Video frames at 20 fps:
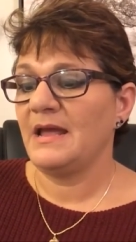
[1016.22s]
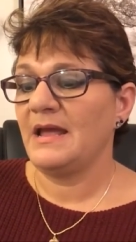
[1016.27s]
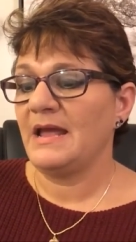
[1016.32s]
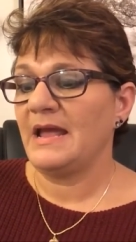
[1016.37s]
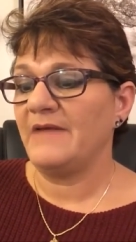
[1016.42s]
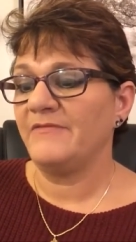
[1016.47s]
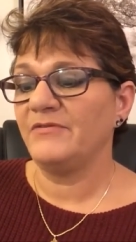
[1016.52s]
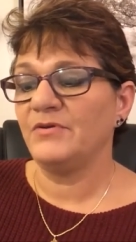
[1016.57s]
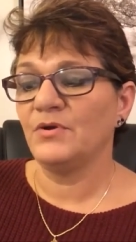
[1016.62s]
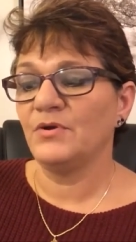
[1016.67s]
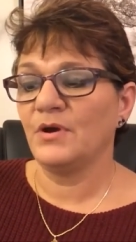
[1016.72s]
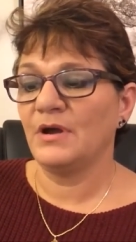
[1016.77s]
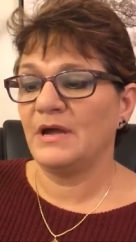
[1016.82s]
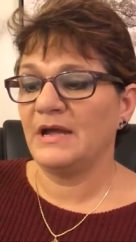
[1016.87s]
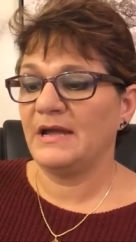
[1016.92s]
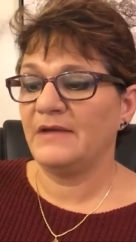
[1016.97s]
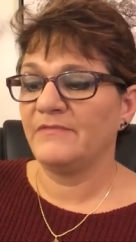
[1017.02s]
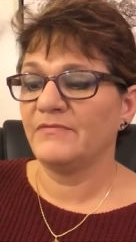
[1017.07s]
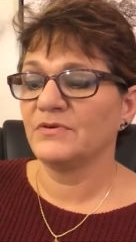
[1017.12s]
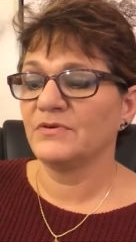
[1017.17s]
Have you
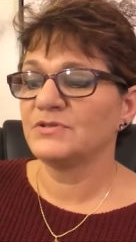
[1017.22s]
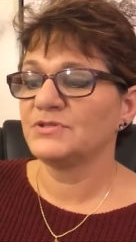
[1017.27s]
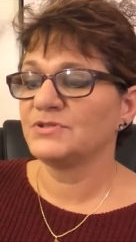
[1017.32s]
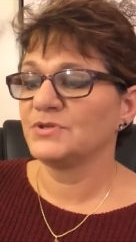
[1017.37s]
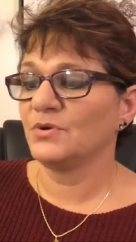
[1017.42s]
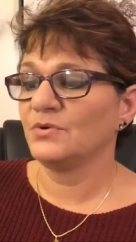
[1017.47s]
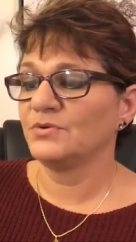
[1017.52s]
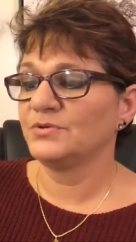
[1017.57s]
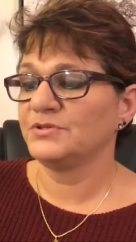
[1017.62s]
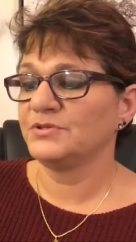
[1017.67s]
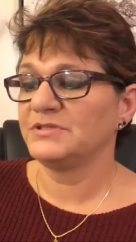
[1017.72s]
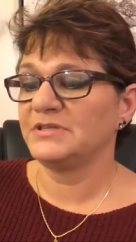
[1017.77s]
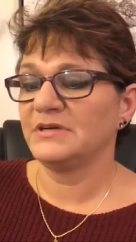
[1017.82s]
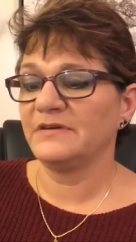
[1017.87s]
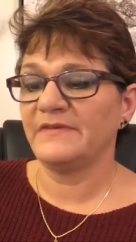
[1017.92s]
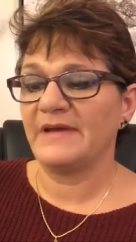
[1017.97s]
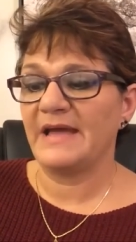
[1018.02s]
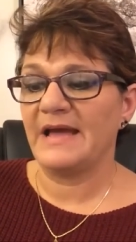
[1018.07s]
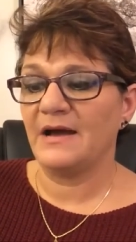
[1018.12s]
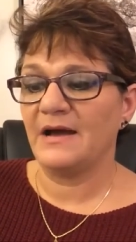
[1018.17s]
ever sold
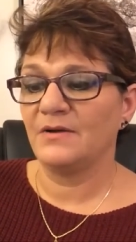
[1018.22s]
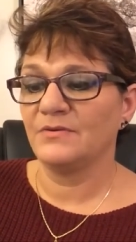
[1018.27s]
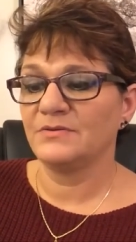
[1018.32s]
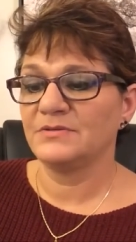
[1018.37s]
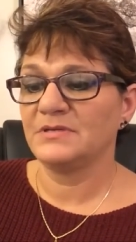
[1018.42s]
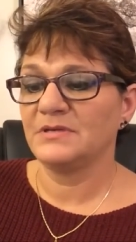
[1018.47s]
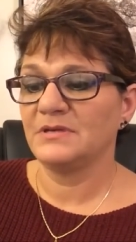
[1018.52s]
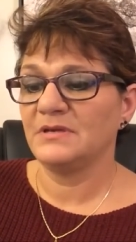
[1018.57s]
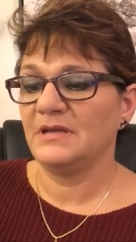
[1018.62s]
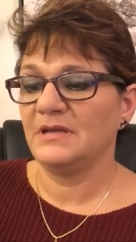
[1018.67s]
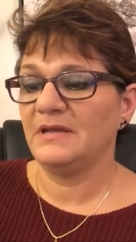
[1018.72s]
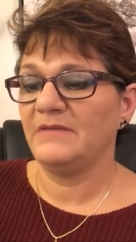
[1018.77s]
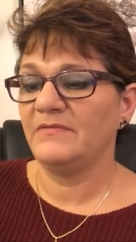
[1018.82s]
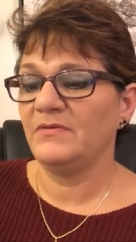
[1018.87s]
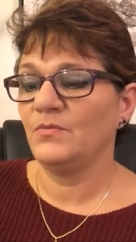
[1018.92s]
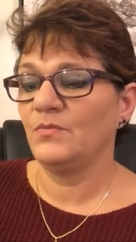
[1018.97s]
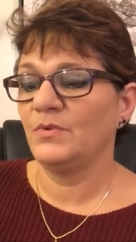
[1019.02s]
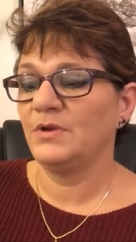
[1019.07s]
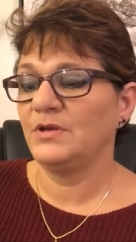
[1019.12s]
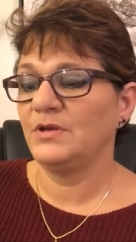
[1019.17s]
yourself out,
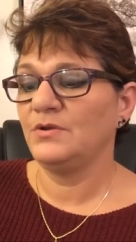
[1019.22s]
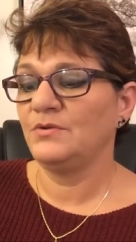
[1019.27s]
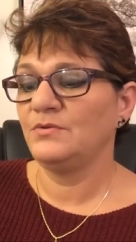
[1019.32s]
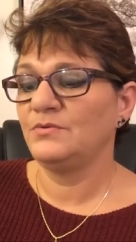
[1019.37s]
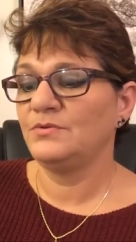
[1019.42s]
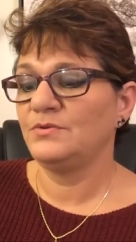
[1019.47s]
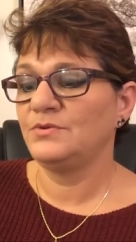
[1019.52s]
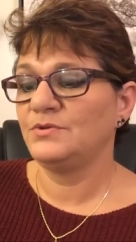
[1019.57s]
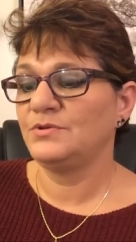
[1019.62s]
even when you